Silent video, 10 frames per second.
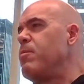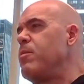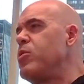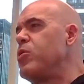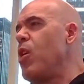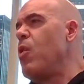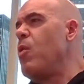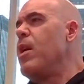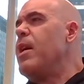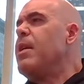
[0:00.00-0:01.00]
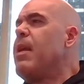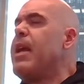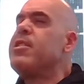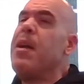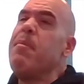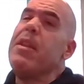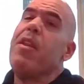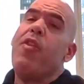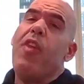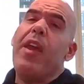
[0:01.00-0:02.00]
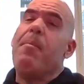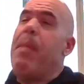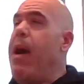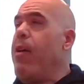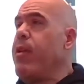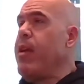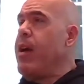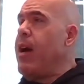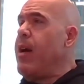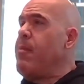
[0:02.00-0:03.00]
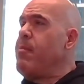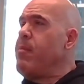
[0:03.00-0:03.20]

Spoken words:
So it's something to think about. How